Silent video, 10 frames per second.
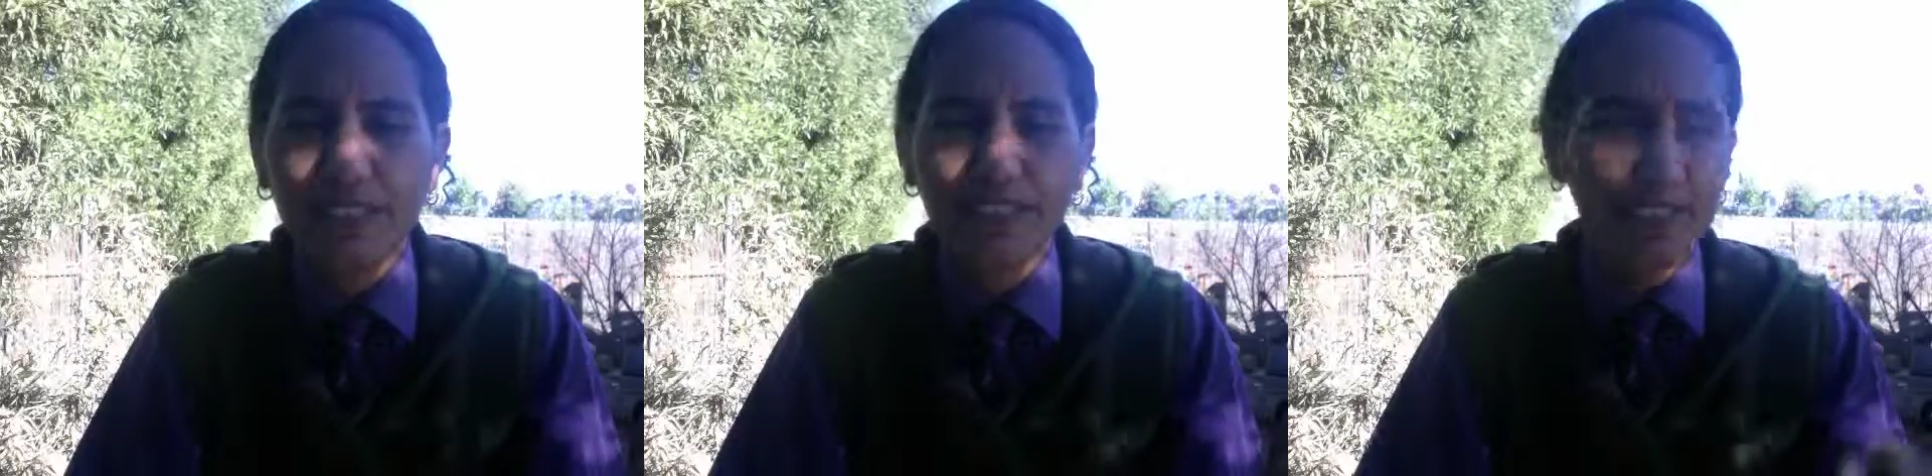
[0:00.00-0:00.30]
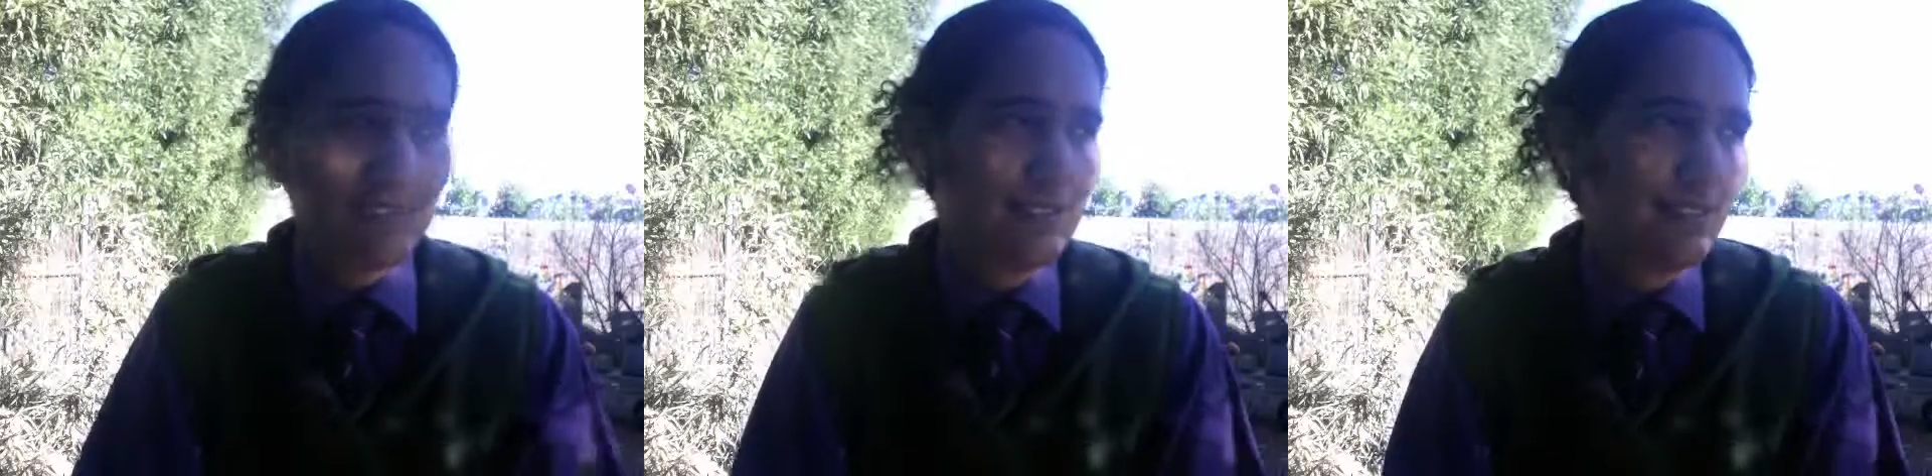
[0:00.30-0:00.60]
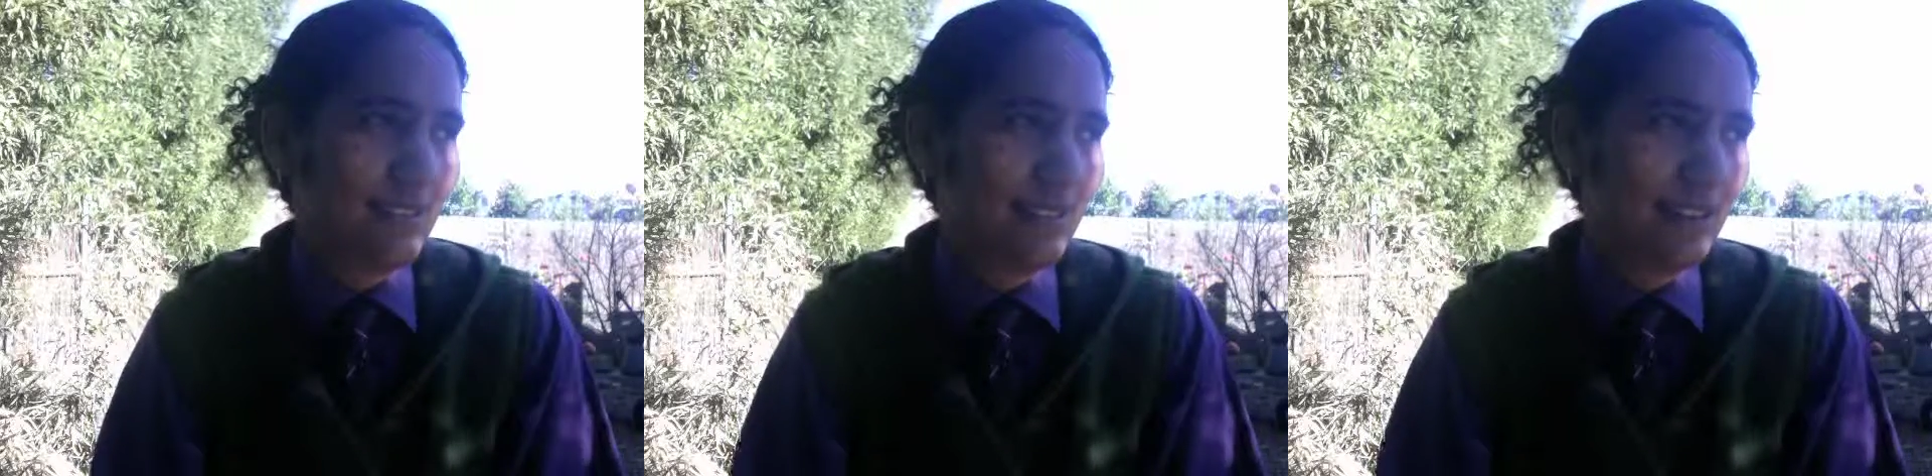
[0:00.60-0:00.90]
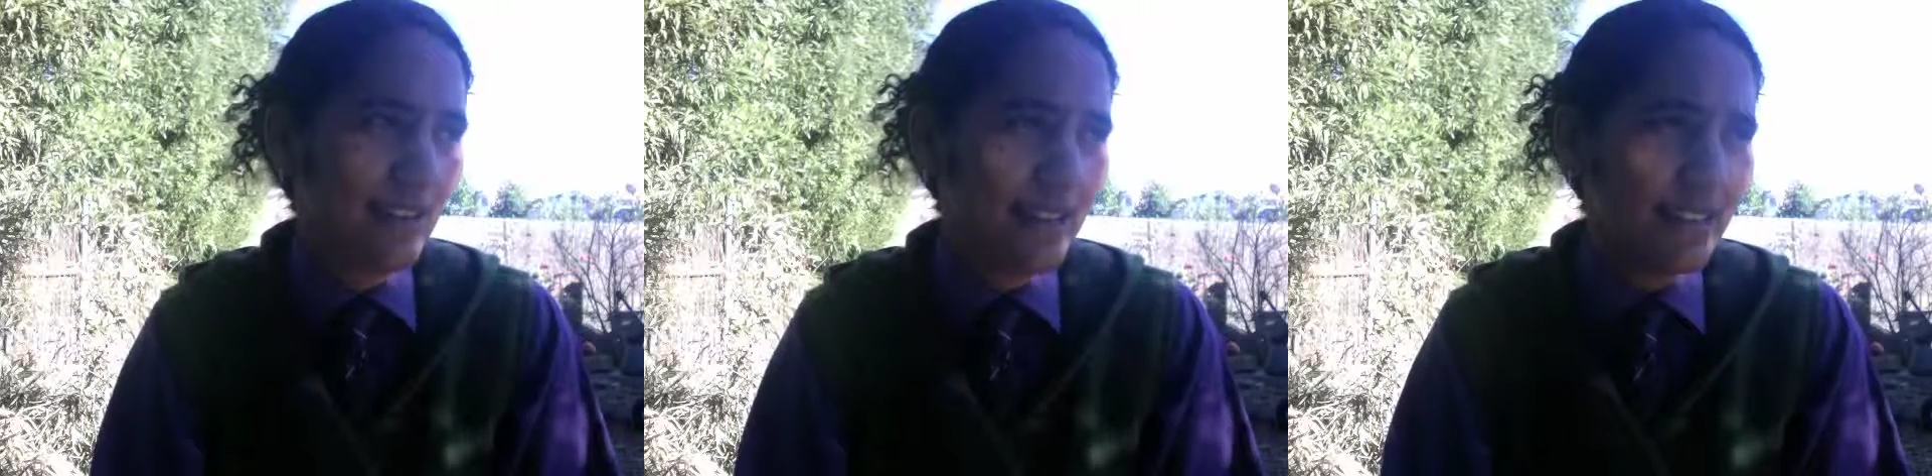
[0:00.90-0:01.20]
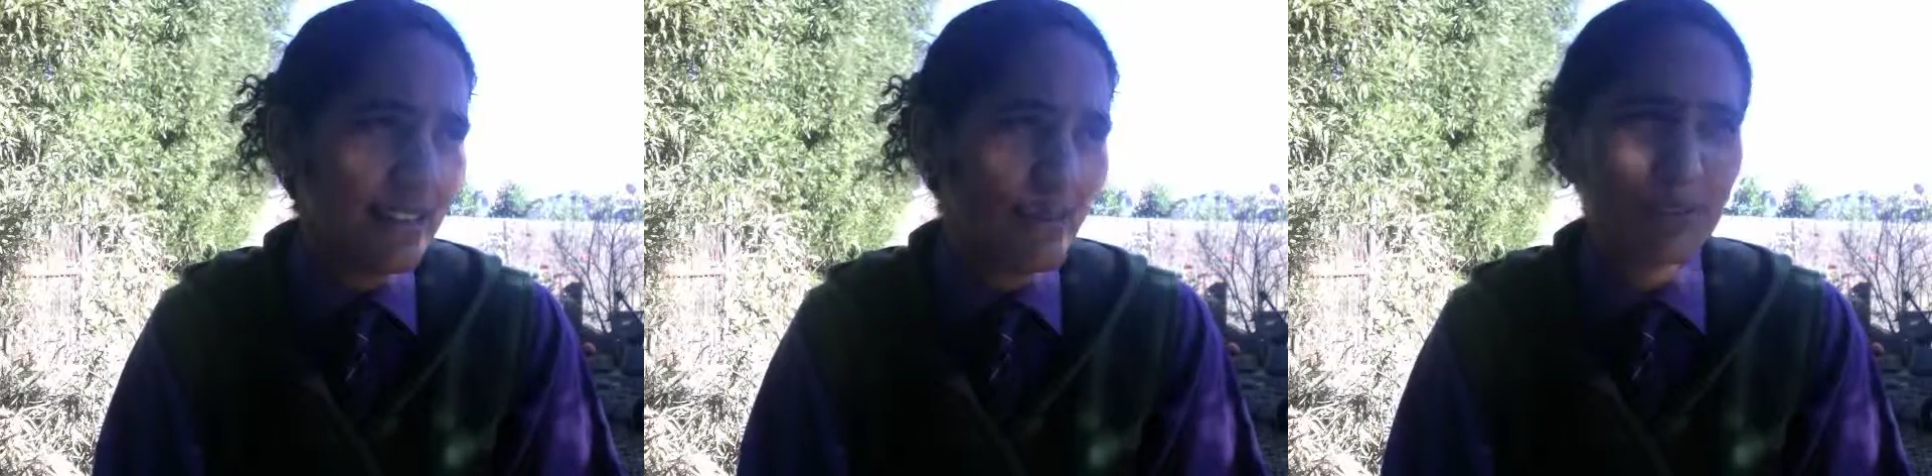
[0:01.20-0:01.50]
reason, right?
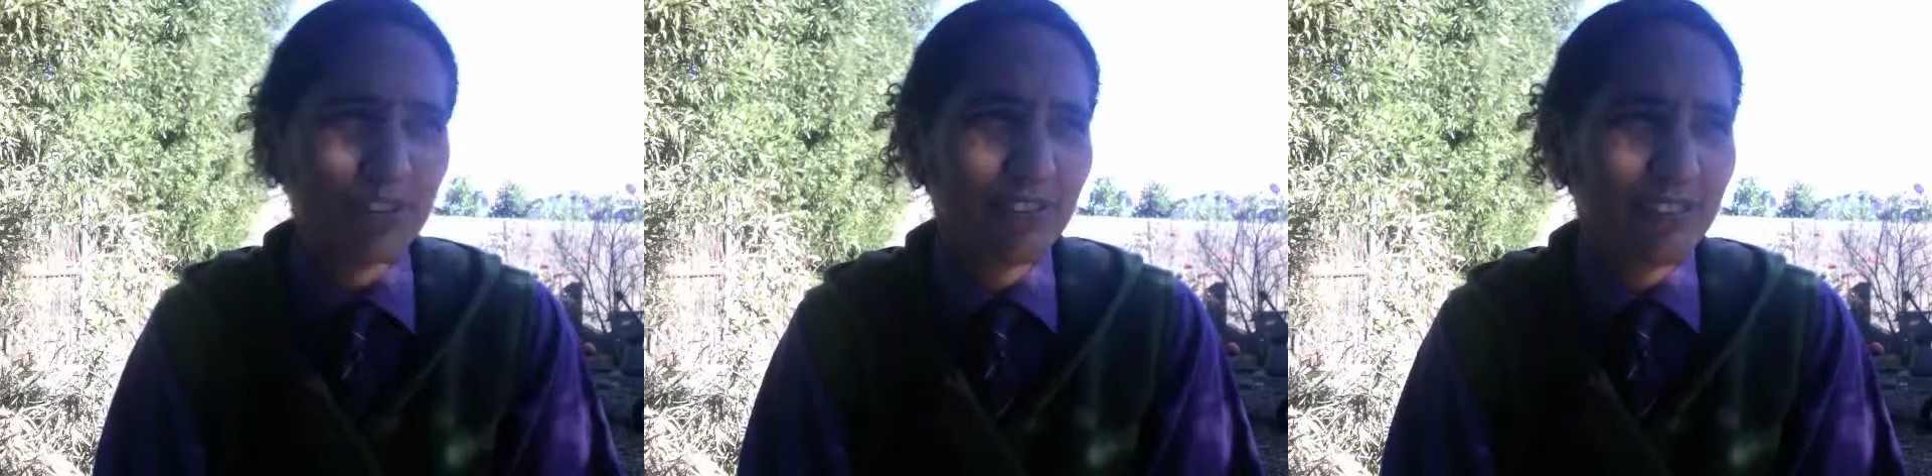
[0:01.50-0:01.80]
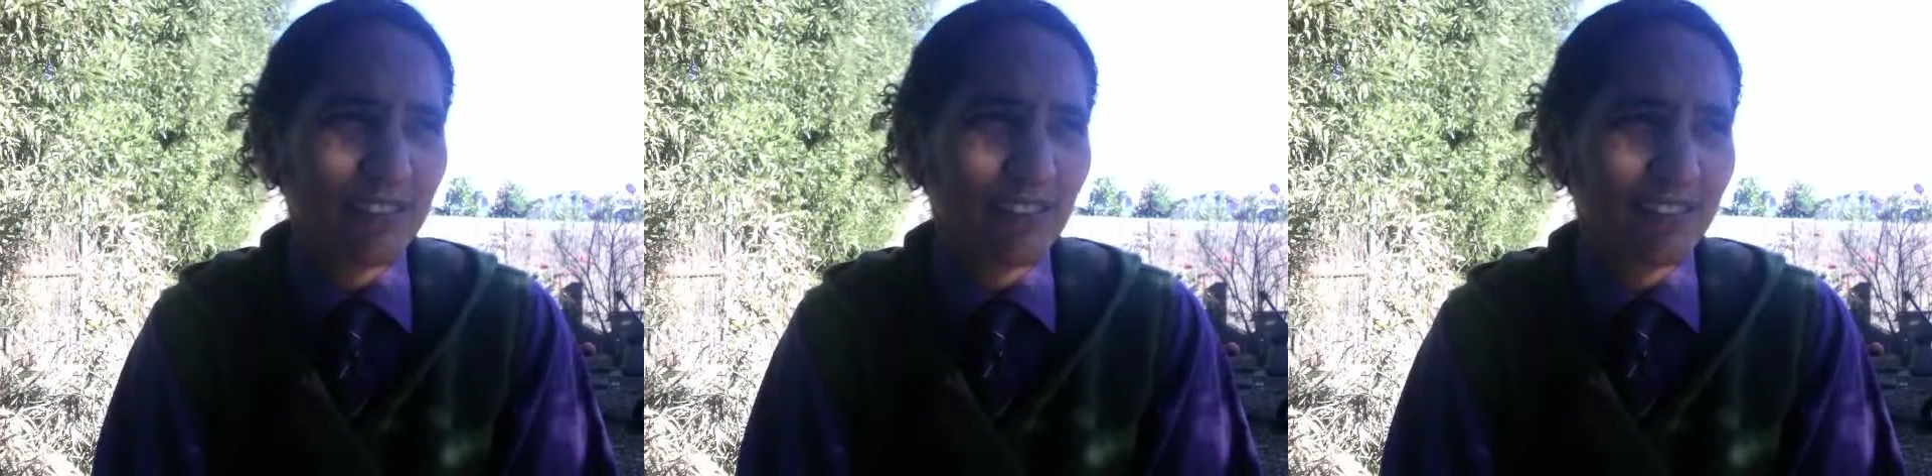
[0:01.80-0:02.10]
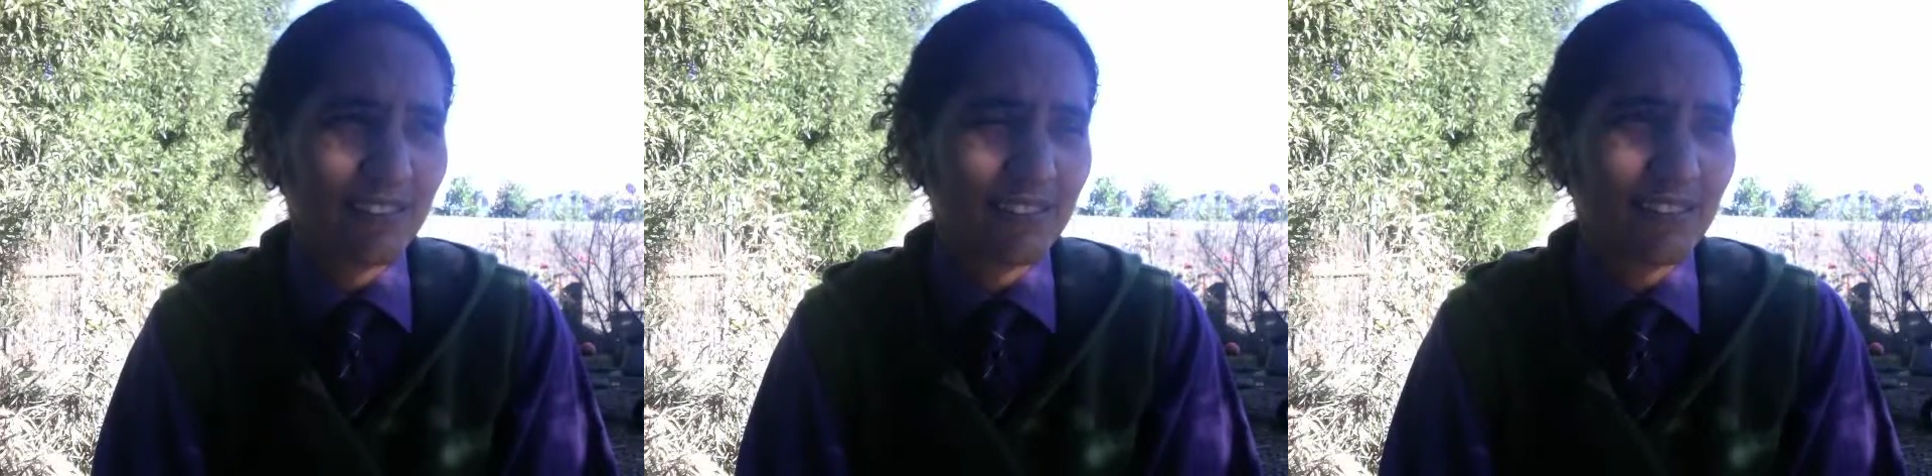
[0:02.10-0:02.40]
Absurd death.